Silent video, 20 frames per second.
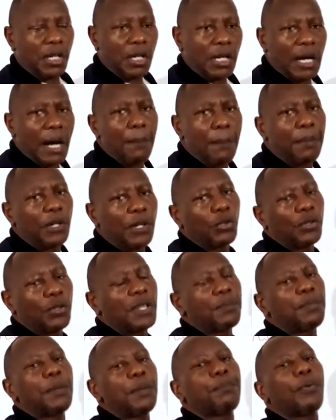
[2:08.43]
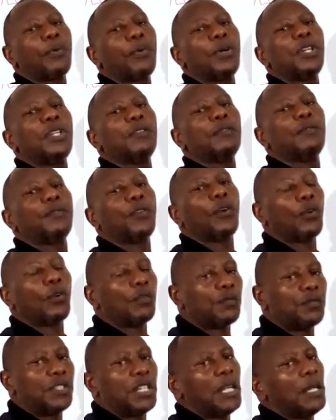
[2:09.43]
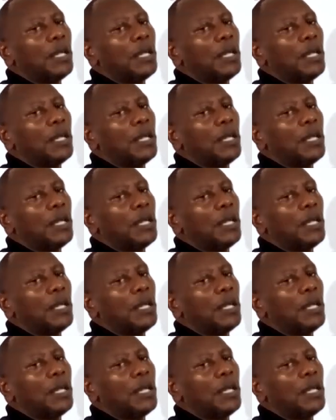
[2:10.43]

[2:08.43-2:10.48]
company or the people involved